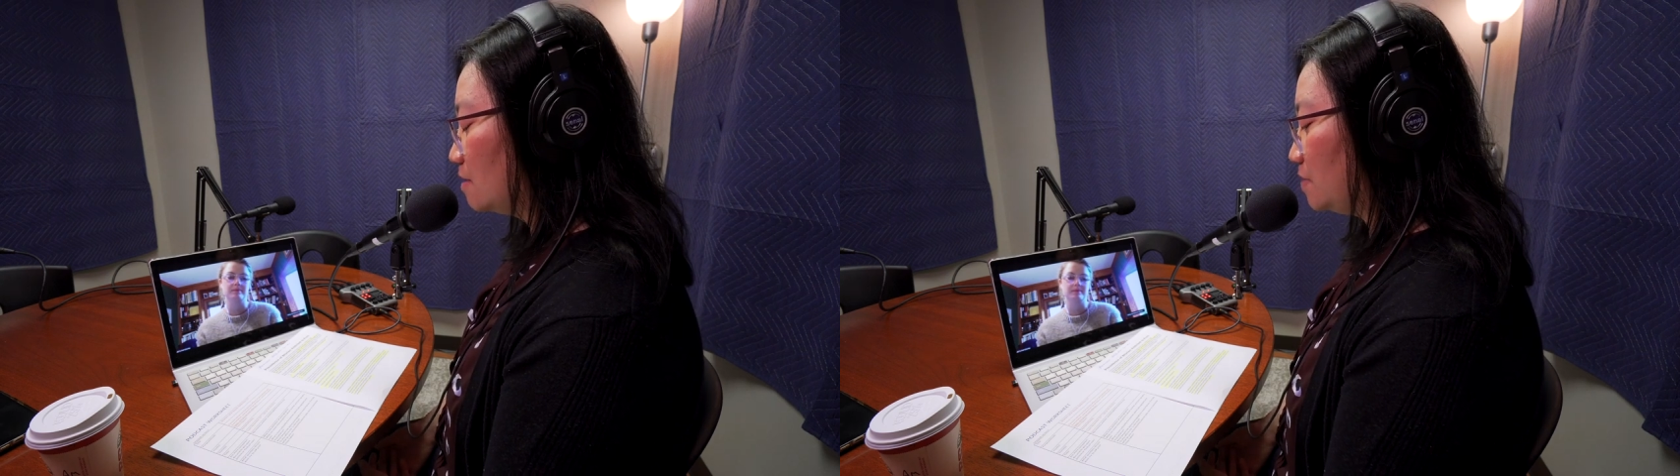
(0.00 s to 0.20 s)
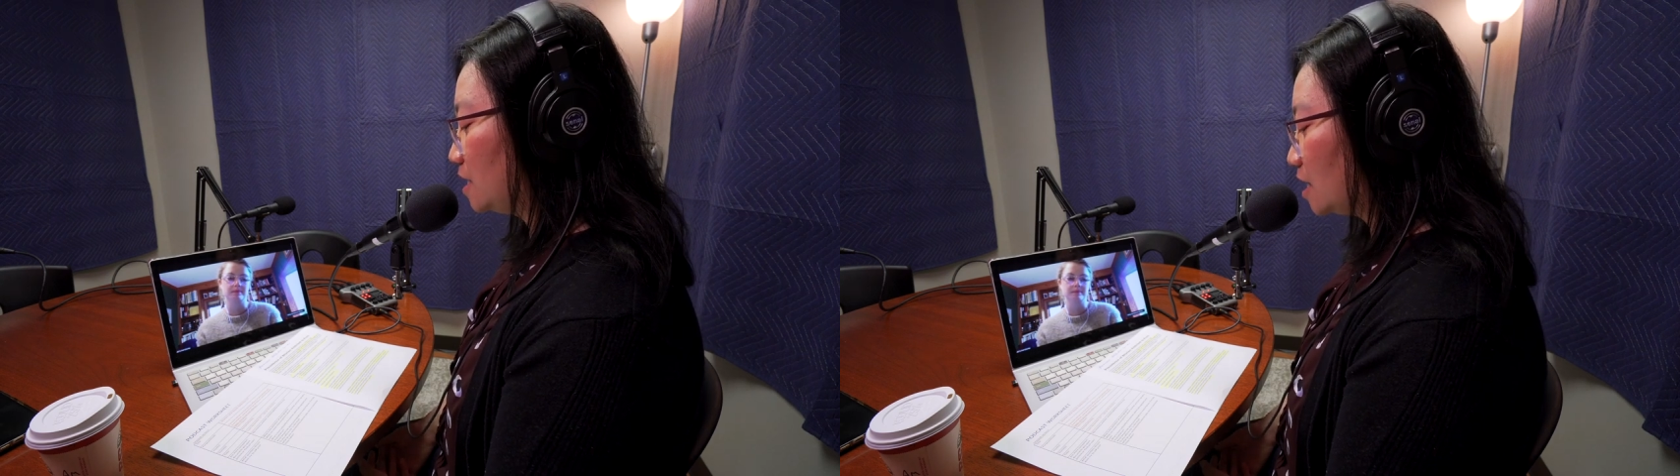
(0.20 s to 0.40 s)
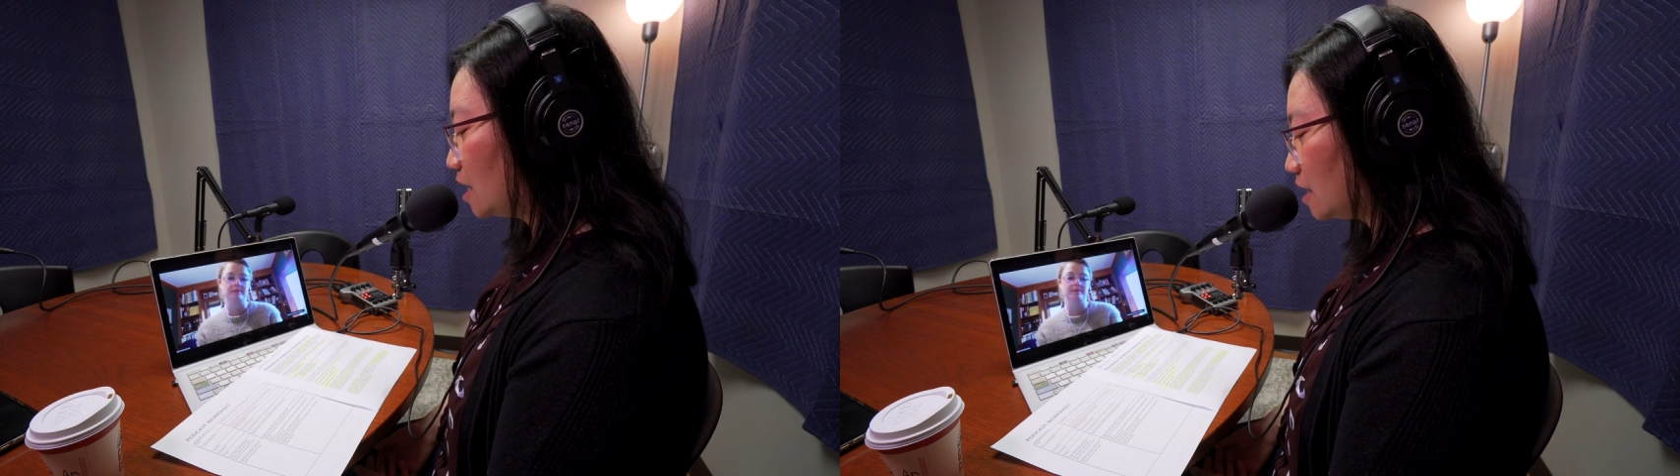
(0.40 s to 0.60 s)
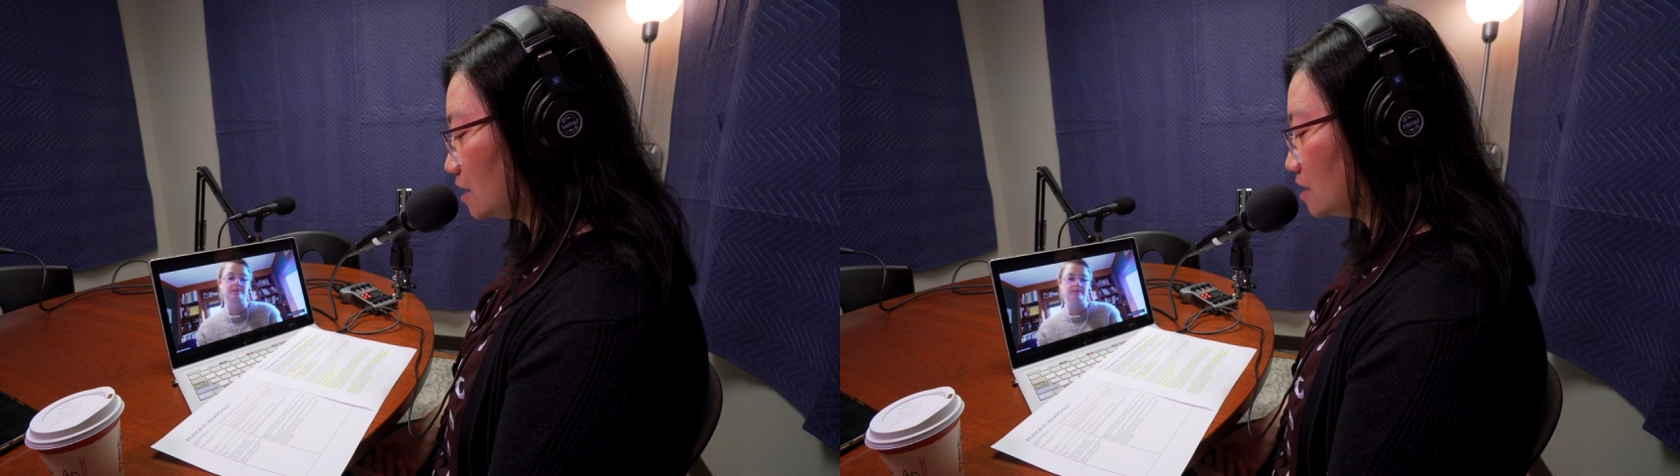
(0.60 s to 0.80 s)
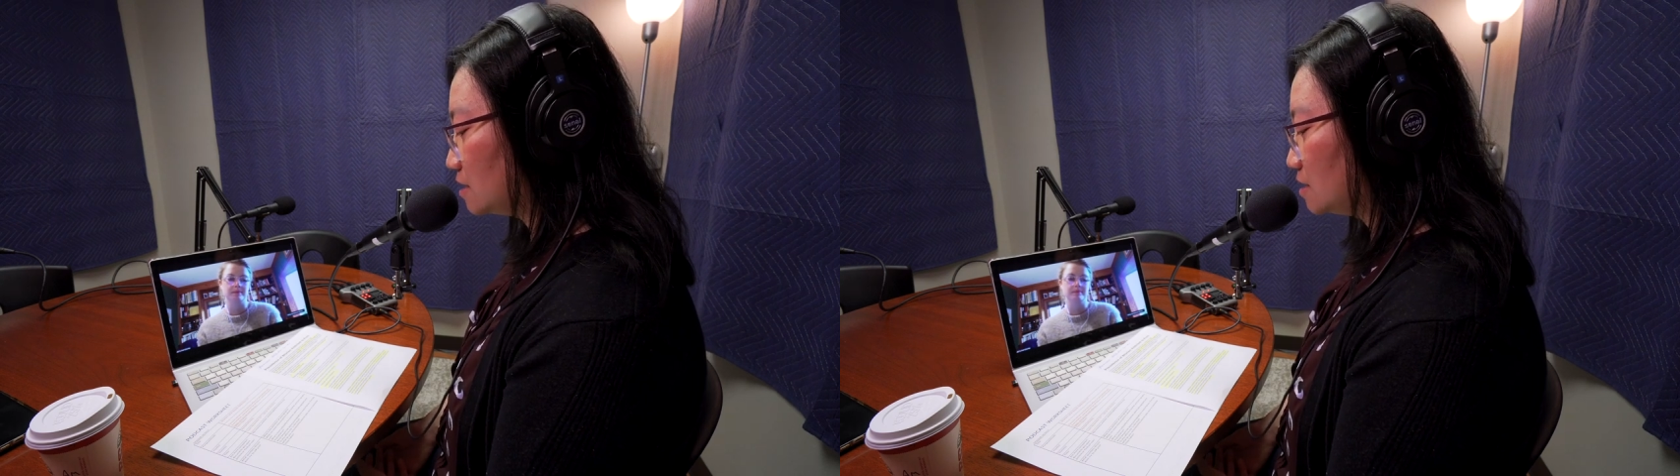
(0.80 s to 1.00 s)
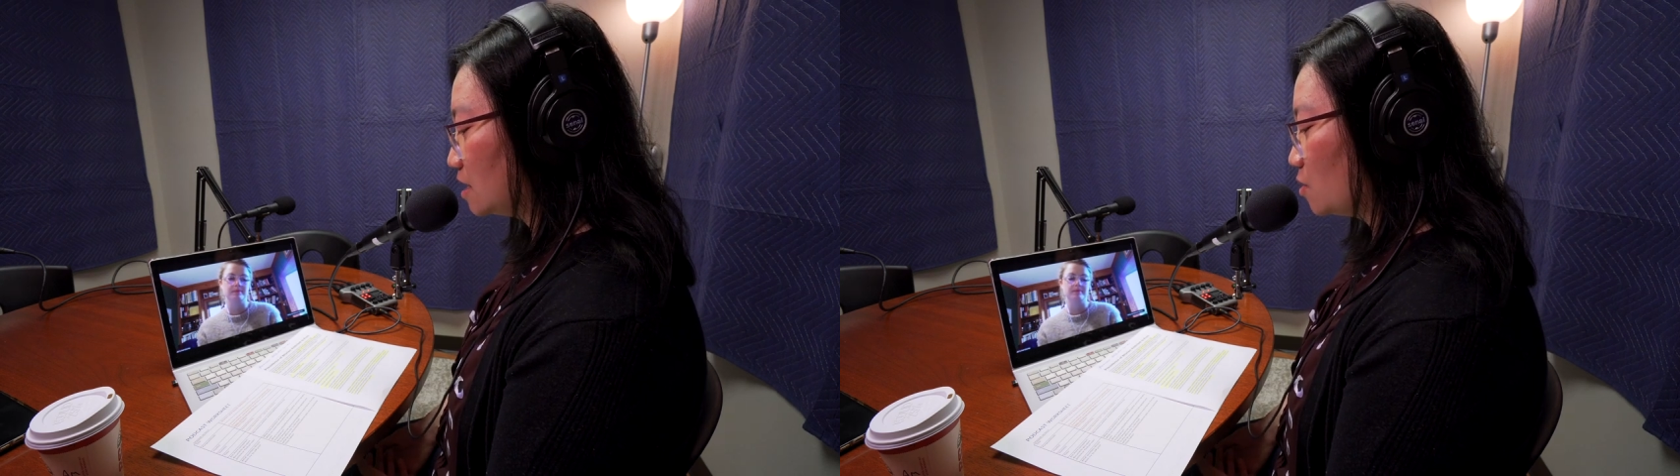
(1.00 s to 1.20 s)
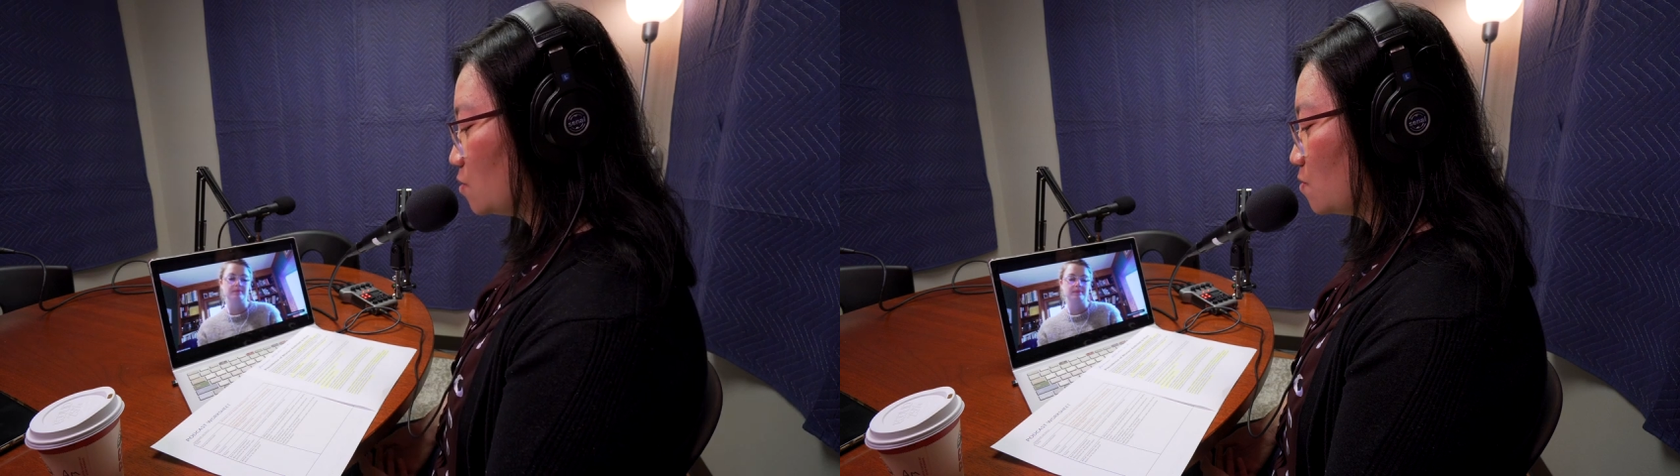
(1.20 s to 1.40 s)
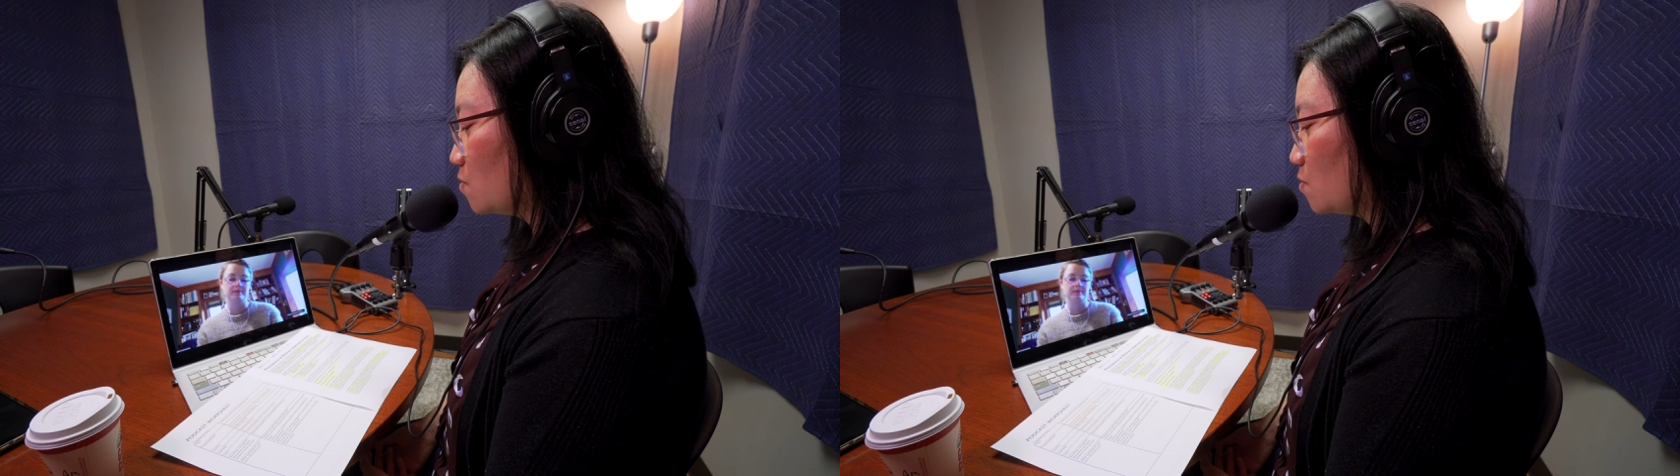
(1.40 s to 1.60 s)
because
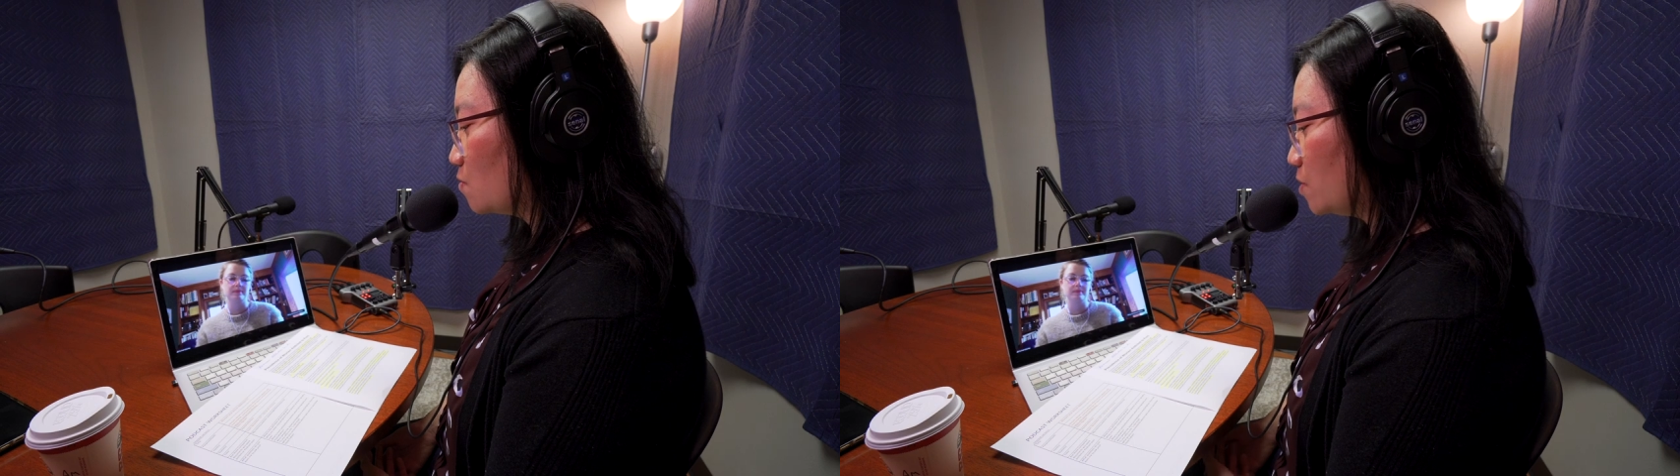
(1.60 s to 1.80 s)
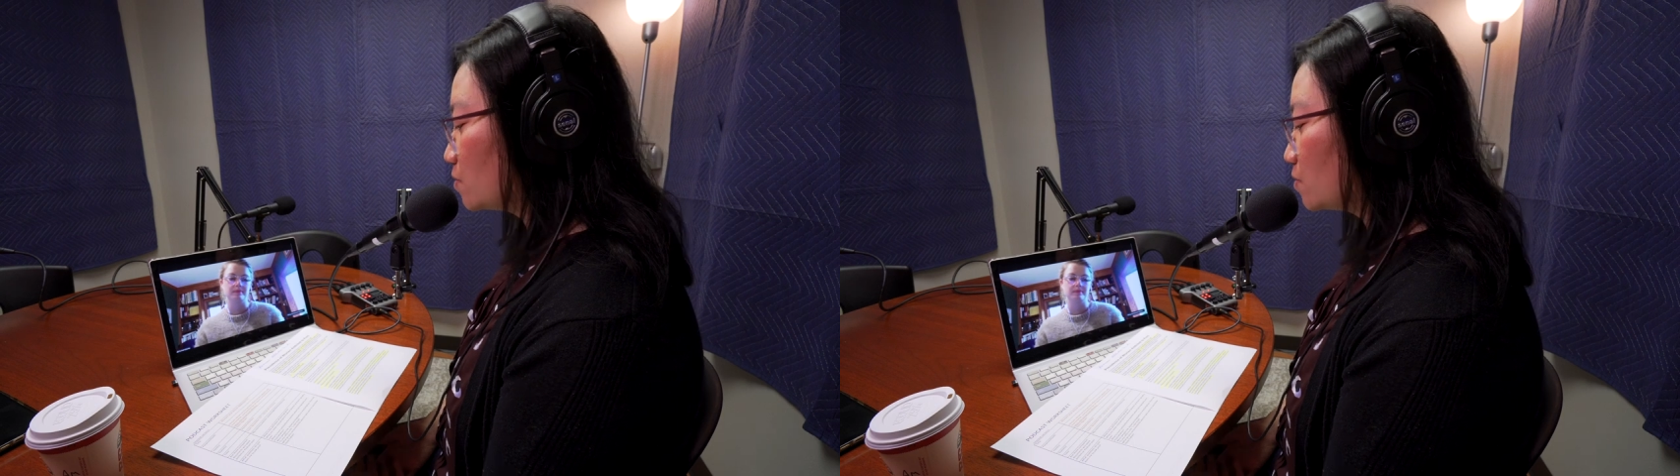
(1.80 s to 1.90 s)
we